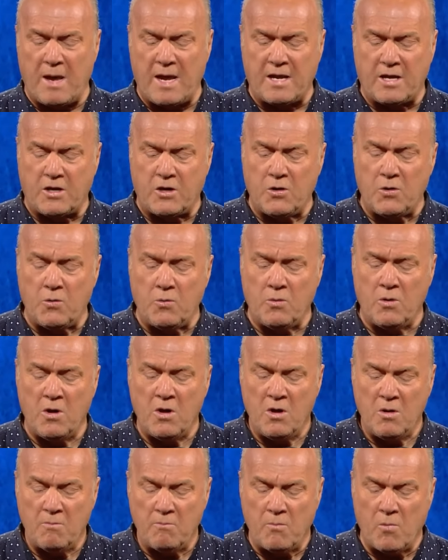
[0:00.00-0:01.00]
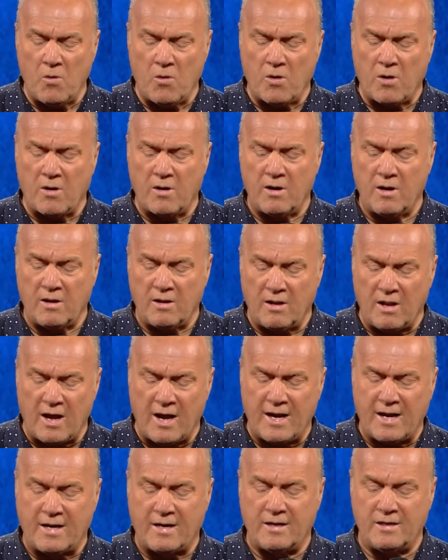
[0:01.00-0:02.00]
make you more
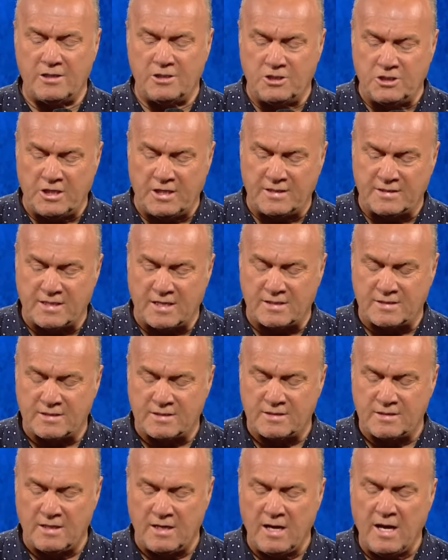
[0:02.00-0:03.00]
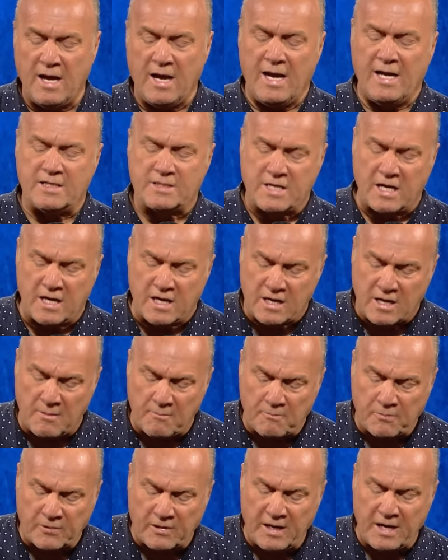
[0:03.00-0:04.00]
like Jesus. He's going to
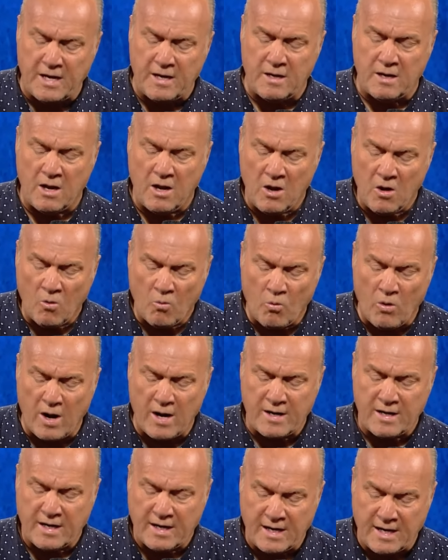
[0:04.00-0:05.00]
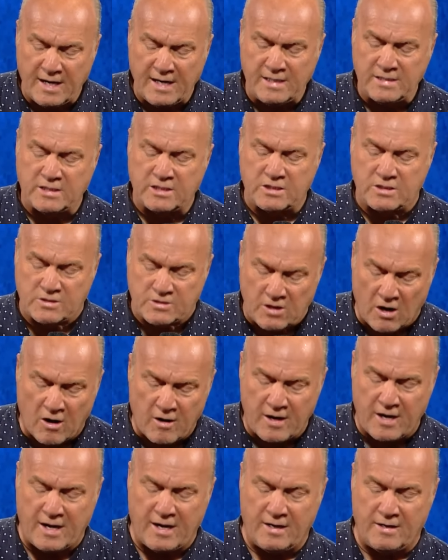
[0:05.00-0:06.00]
complete what he
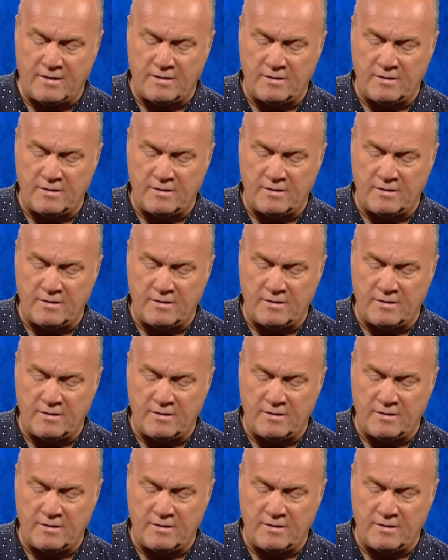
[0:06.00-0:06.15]
started.